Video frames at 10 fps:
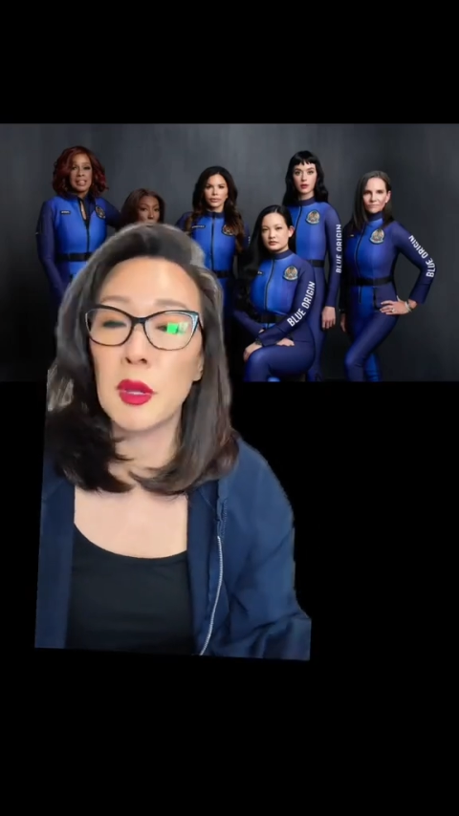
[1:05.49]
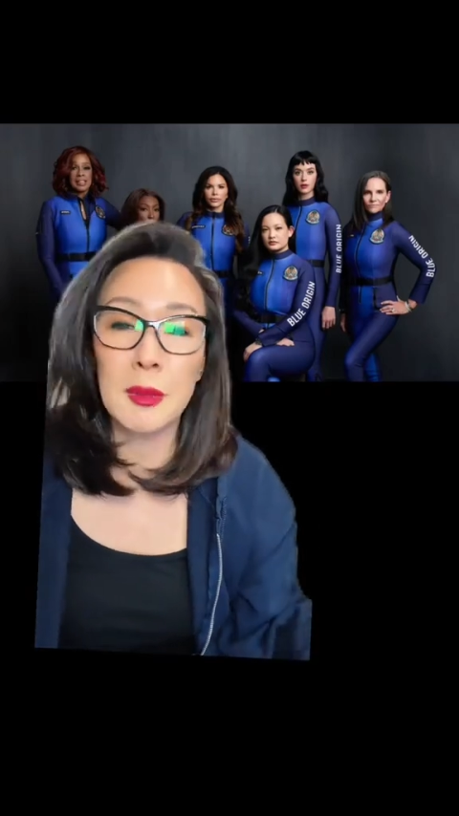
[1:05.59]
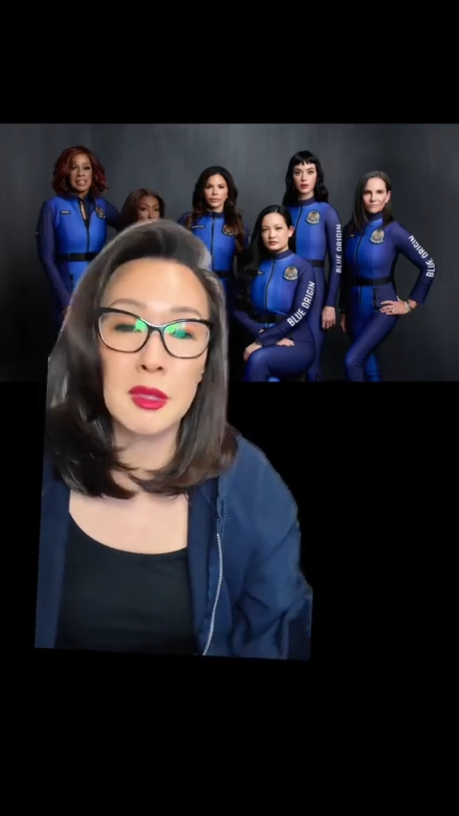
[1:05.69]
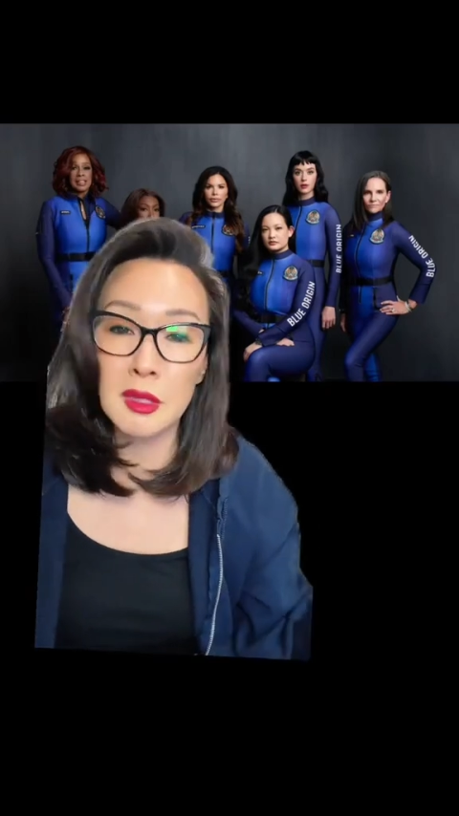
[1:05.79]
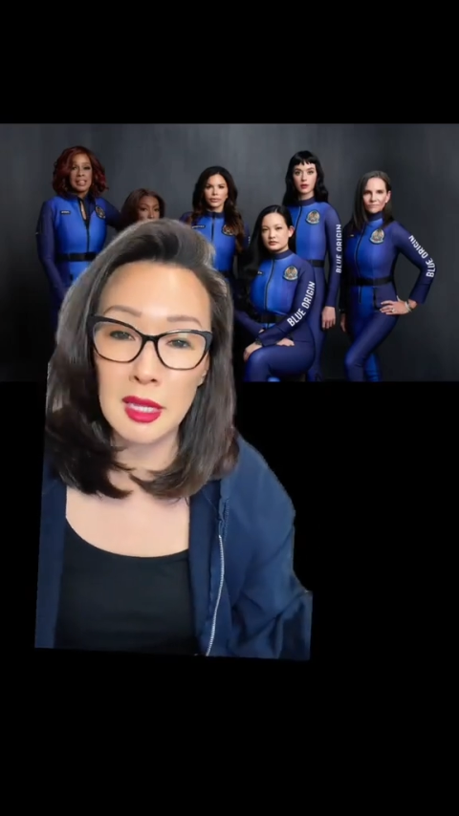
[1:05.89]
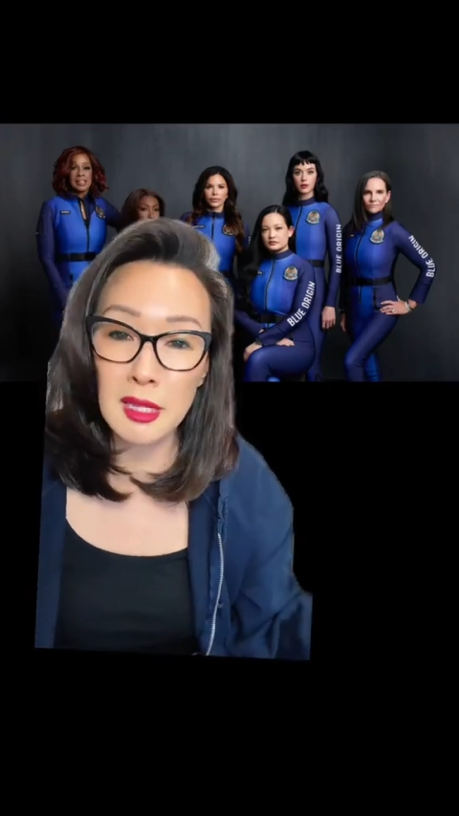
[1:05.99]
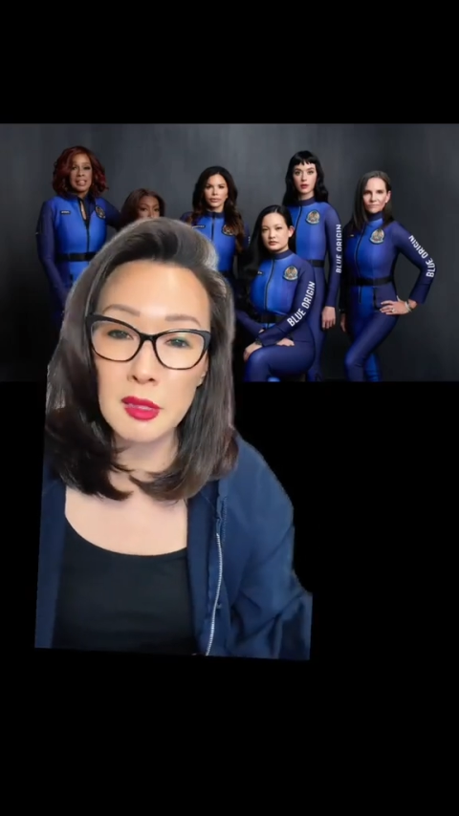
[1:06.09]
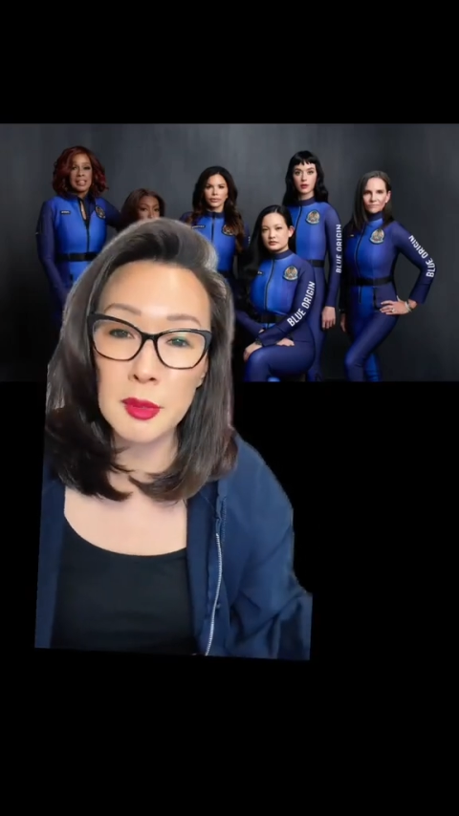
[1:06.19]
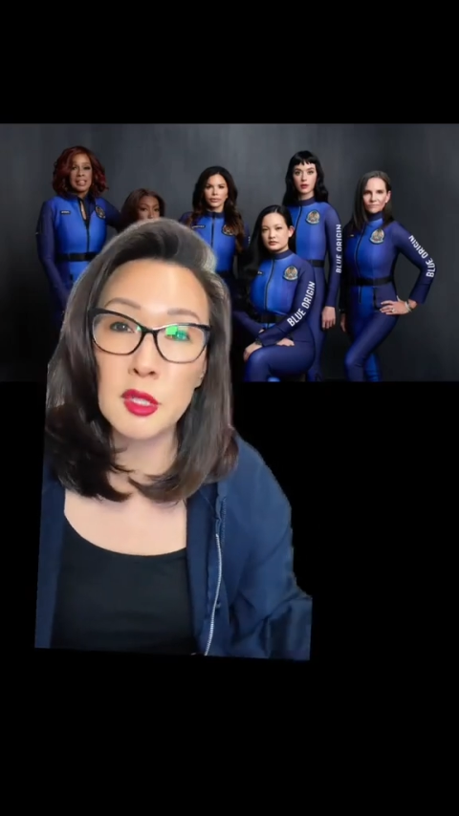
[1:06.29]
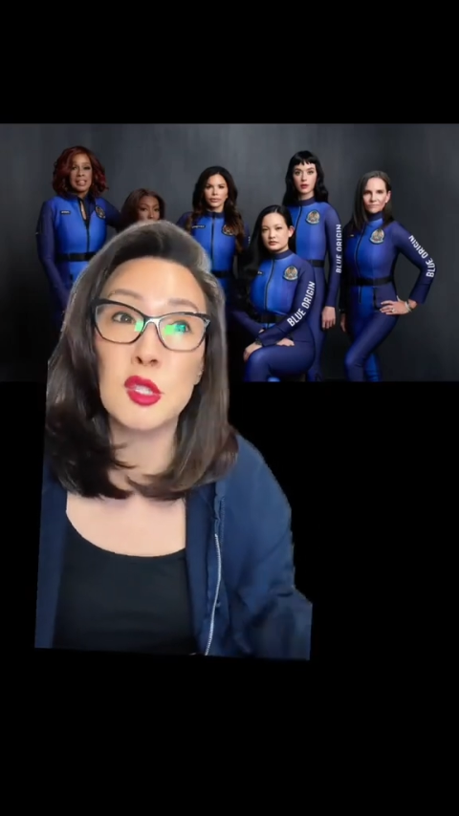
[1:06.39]
about the
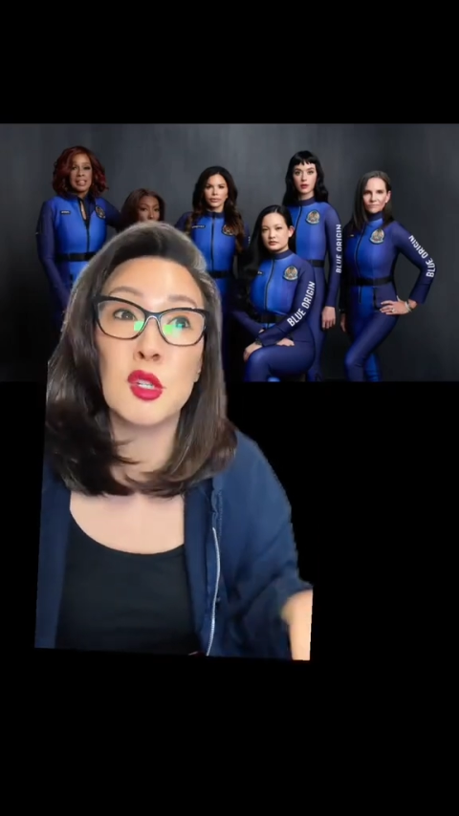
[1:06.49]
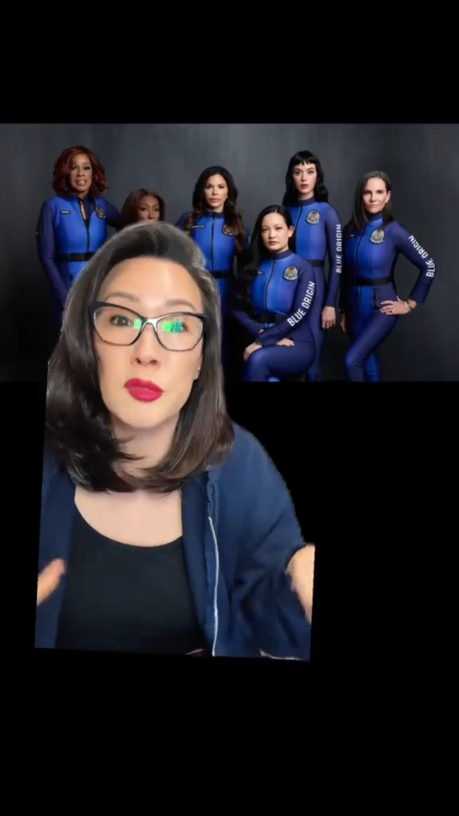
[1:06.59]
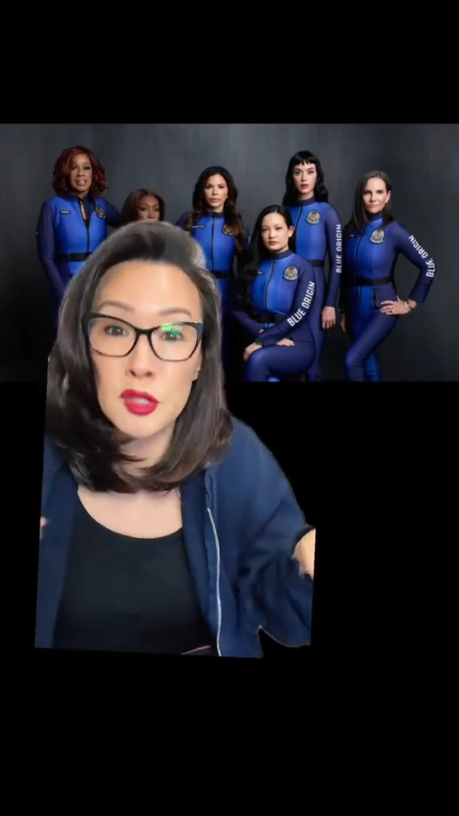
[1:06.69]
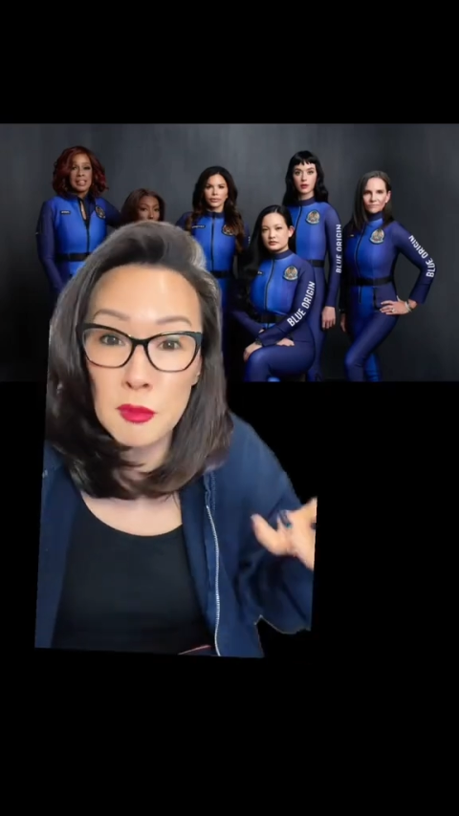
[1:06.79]
least but deserves the